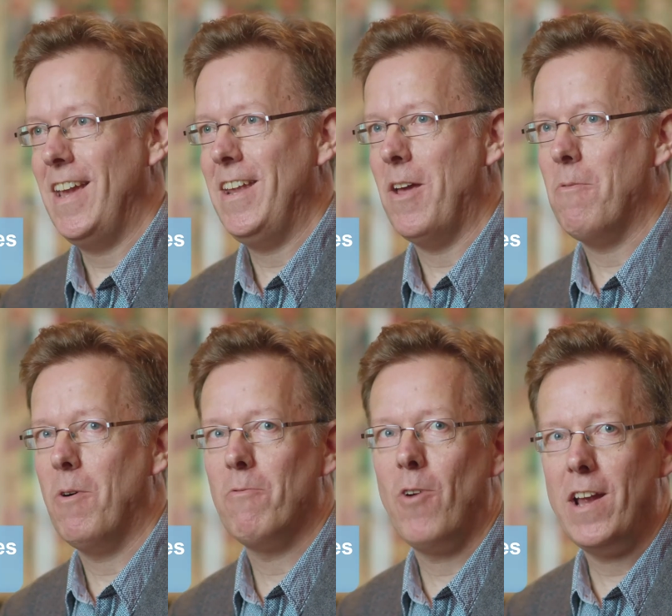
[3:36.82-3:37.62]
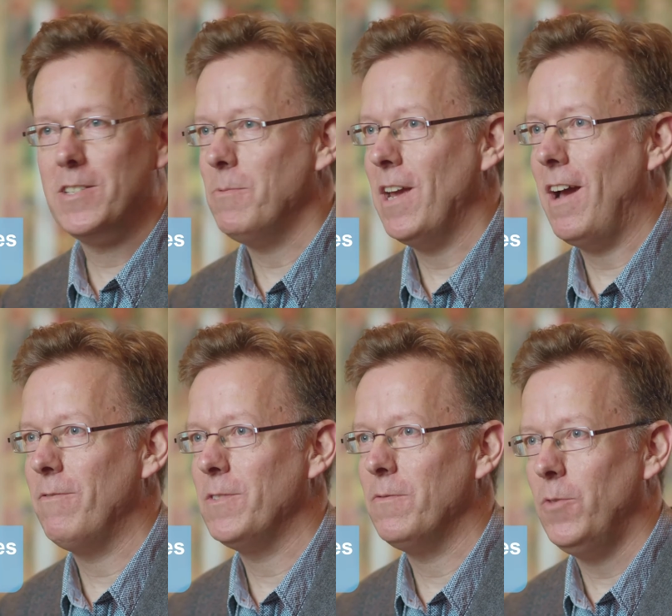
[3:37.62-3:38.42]
What right do we
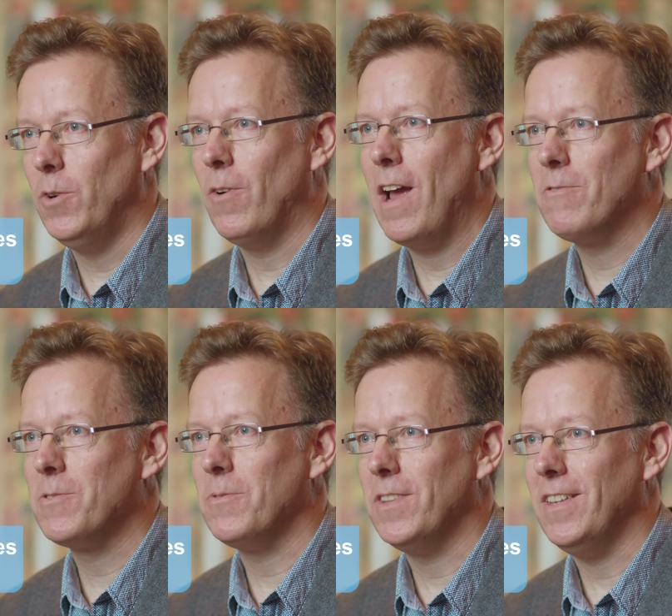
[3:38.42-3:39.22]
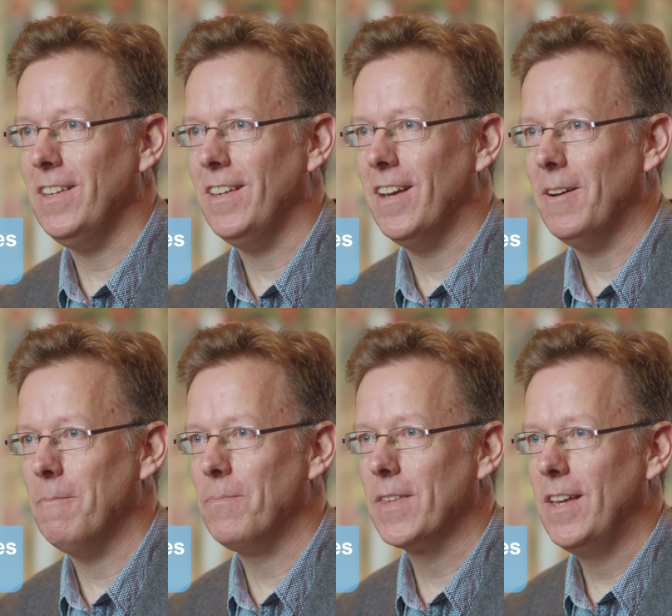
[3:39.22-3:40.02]
have to fool around with the
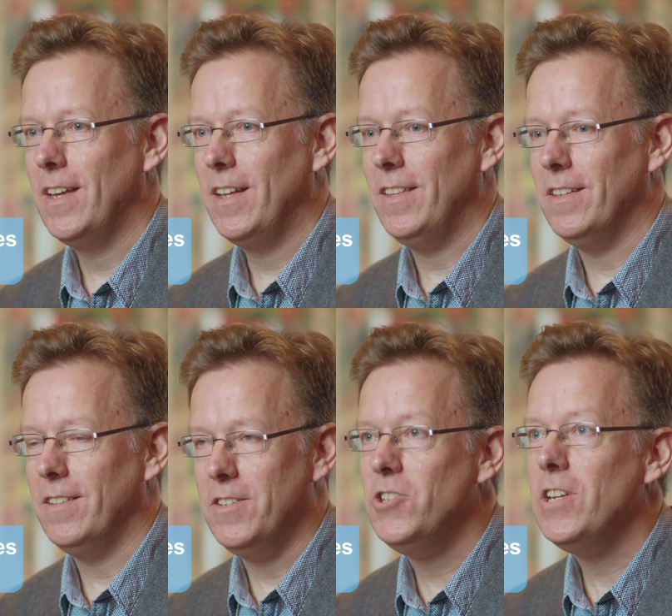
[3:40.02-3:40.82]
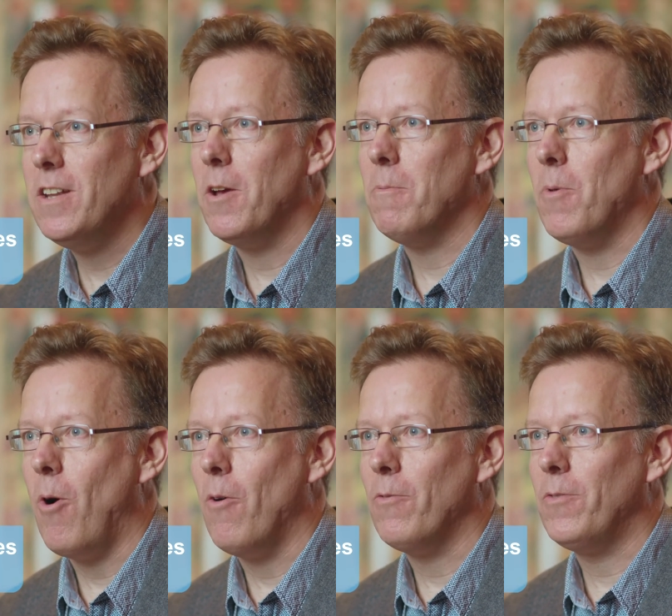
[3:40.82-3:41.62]
genome
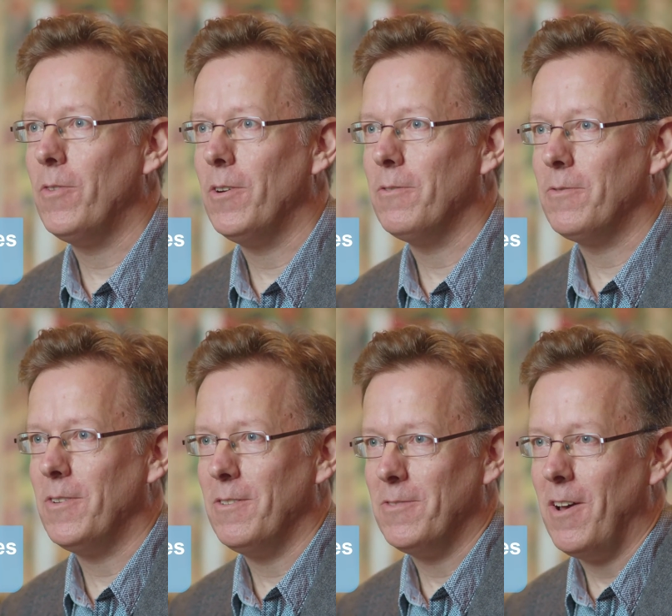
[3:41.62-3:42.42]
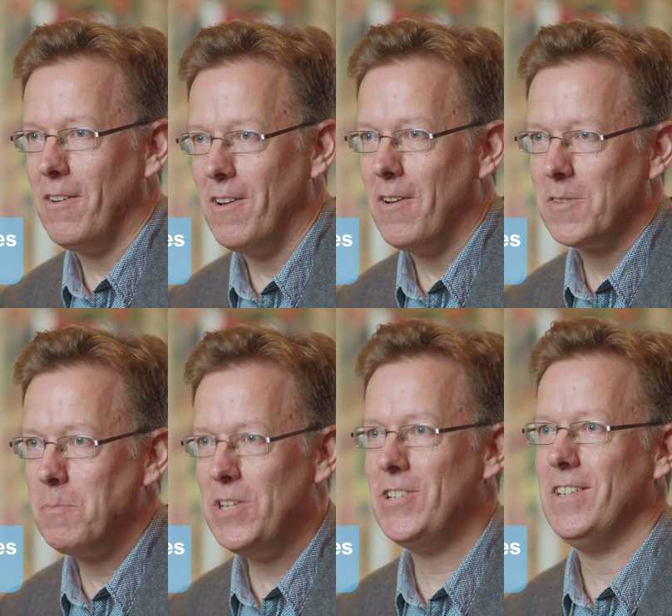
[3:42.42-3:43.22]
of our
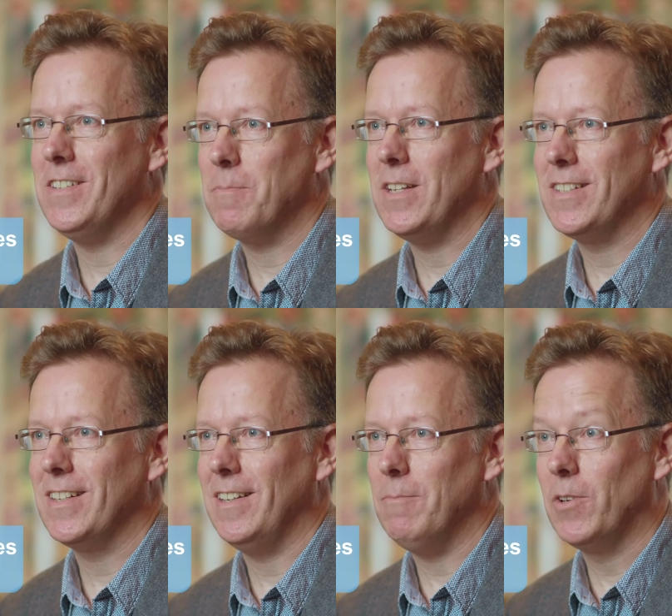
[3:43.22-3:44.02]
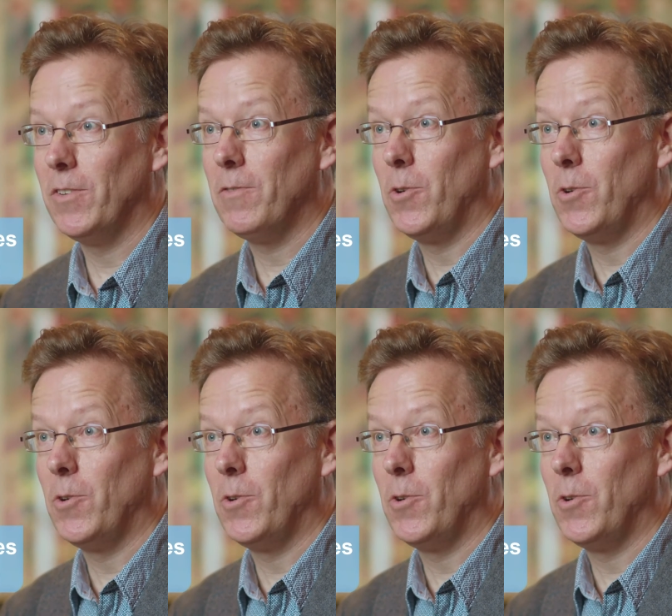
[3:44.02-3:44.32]
species, basically, because of